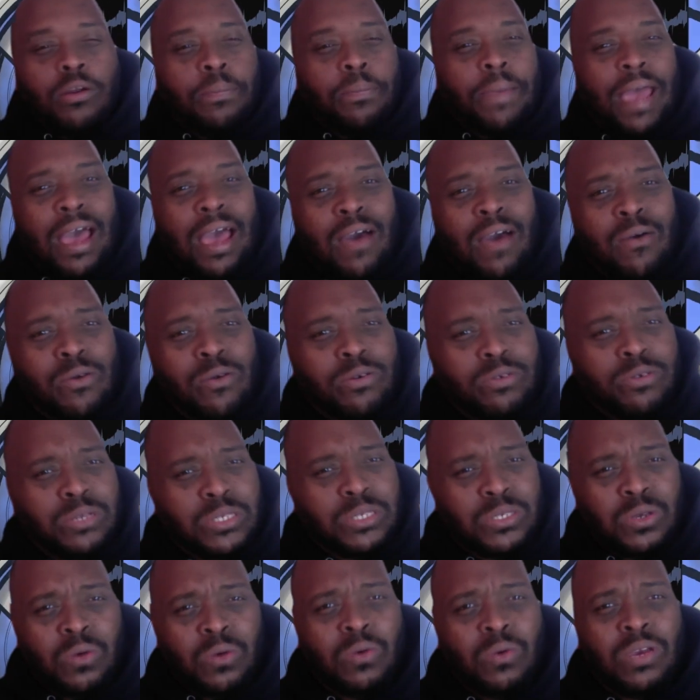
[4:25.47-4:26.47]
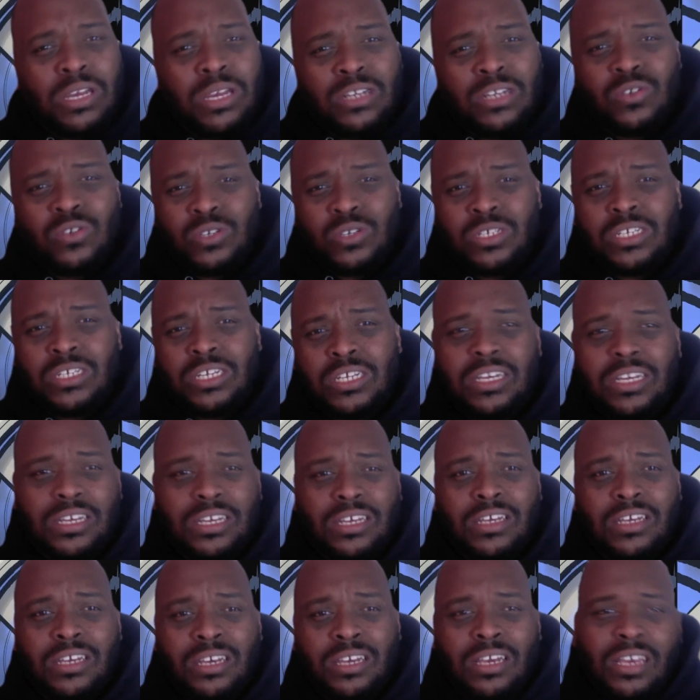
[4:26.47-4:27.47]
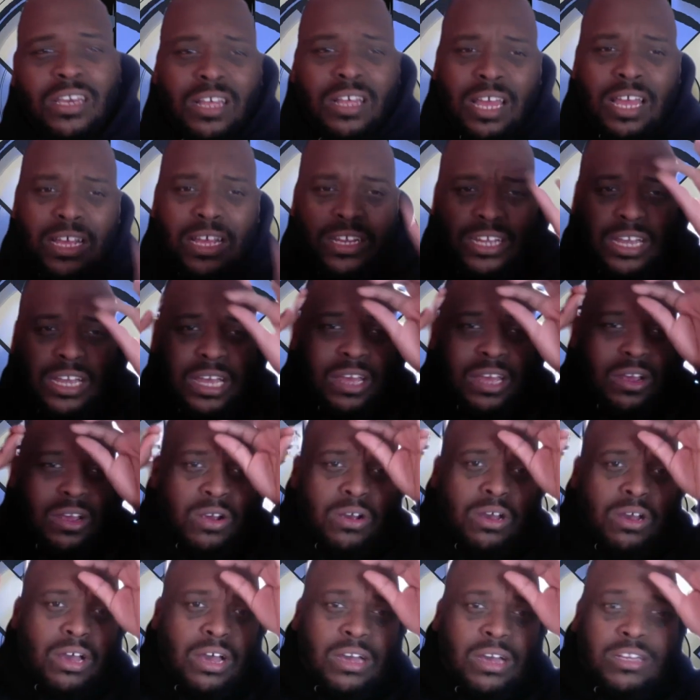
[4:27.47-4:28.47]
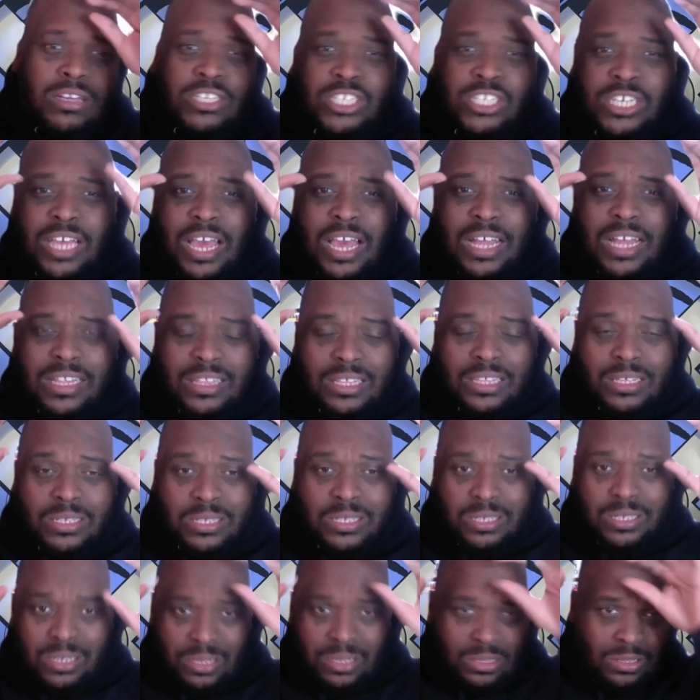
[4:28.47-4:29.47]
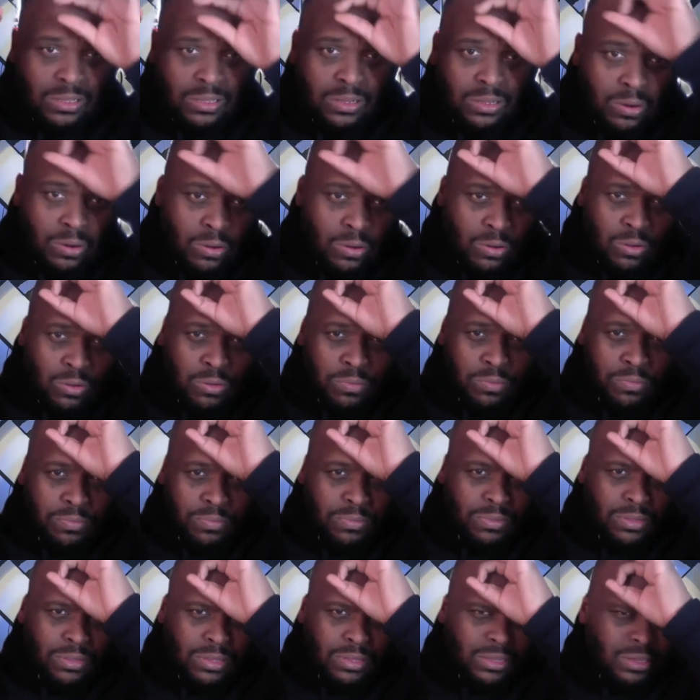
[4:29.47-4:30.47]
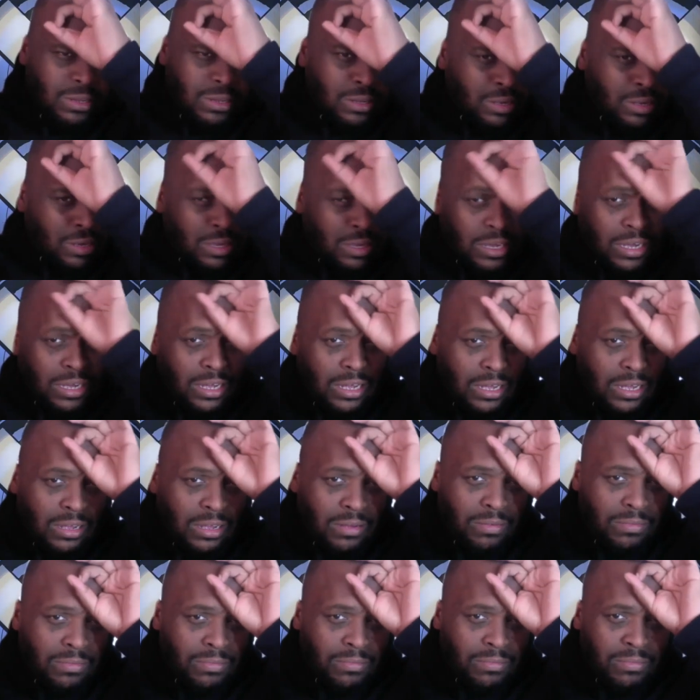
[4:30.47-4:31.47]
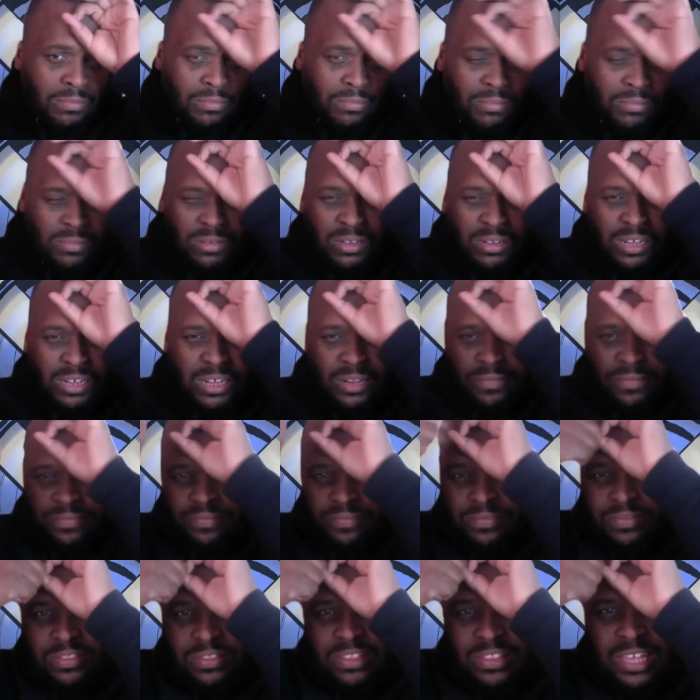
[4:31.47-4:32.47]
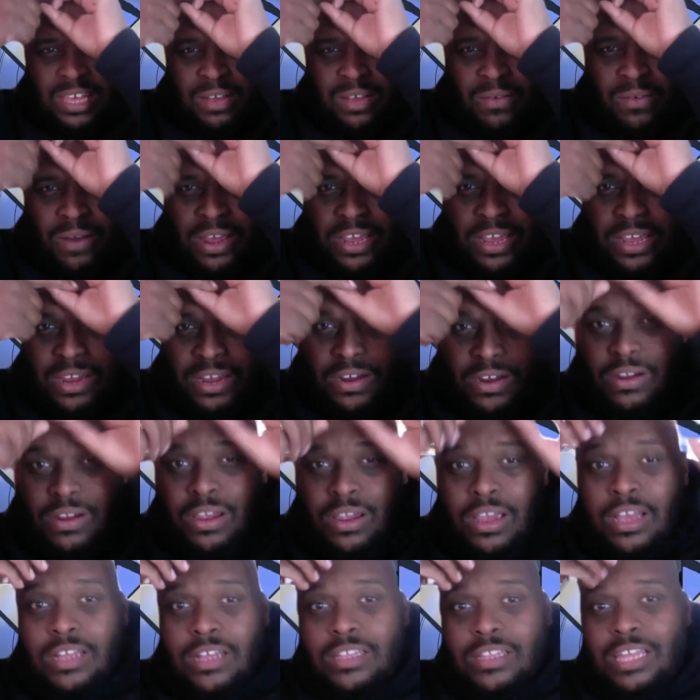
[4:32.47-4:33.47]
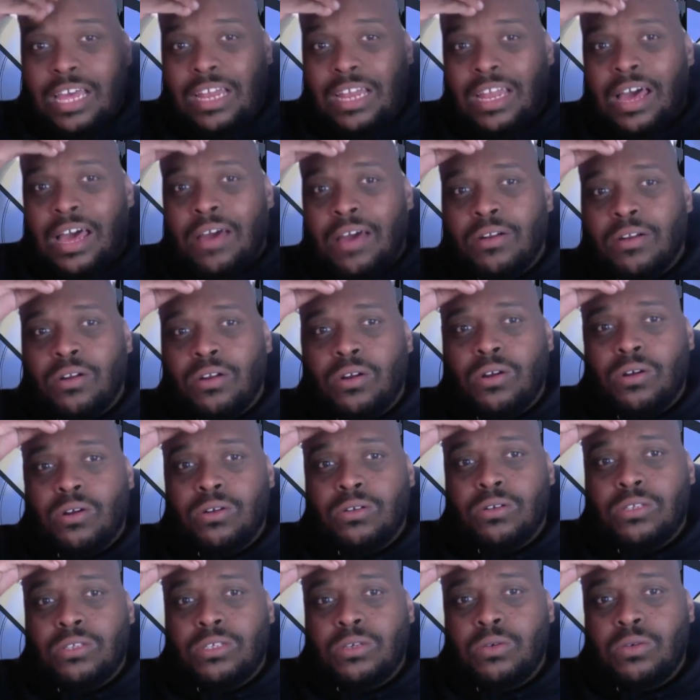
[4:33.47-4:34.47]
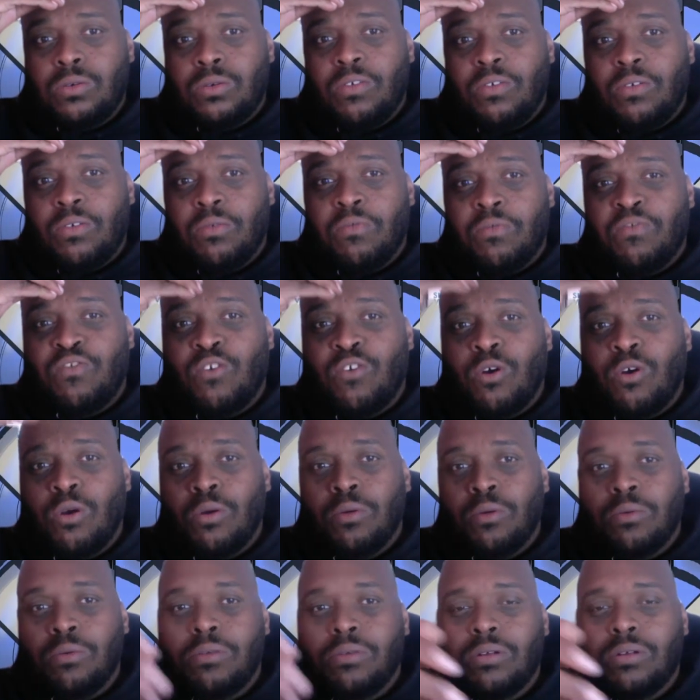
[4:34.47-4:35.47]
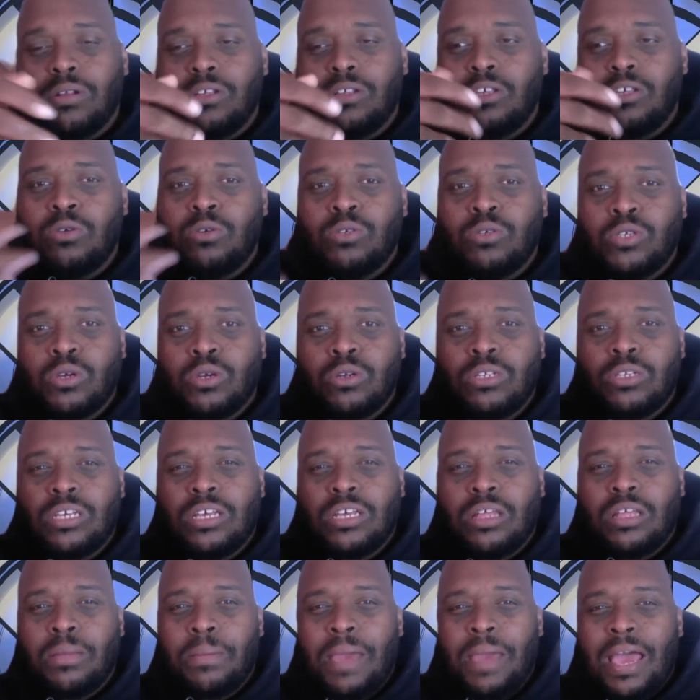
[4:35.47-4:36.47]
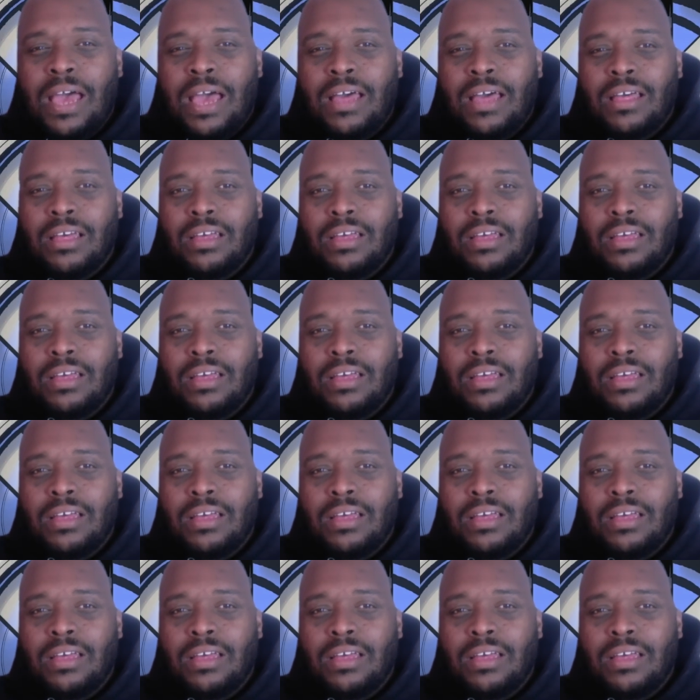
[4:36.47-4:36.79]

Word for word: power was so interesting. Like uh, she had this little um, thing right here that allowed her to far use her telepath